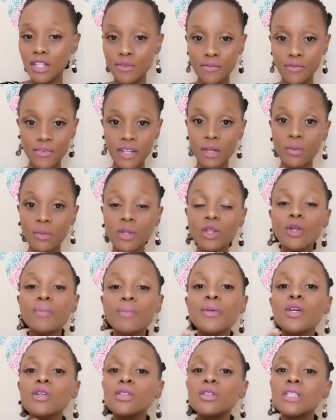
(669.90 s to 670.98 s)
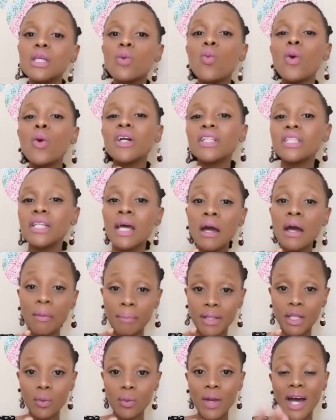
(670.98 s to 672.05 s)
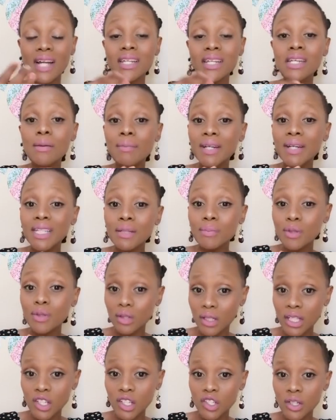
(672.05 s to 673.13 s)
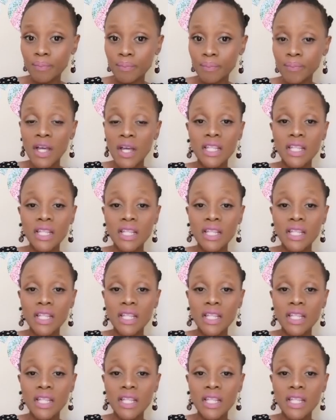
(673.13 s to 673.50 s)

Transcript: it's free will, not because they wanted, but they were under manipulation.